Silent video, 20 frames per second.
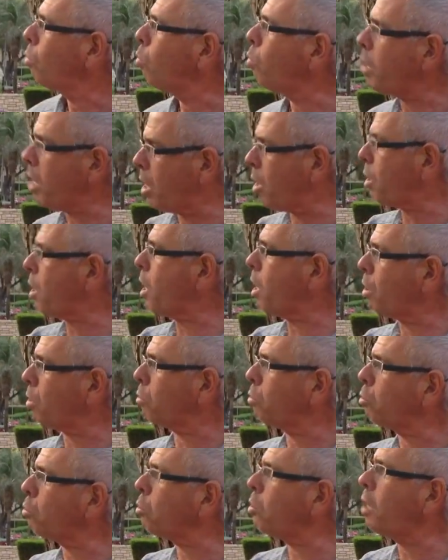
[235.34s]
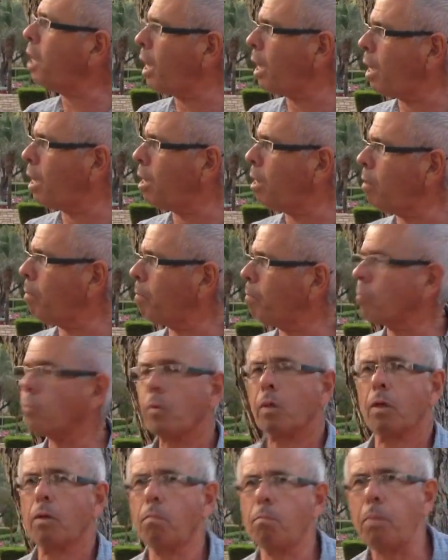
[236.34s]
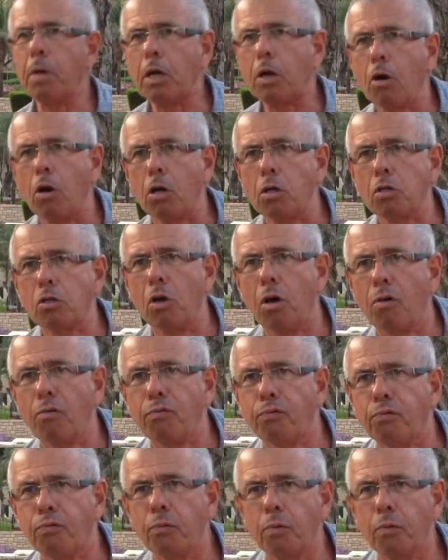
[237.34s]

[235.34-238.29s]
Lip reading: We are here today because of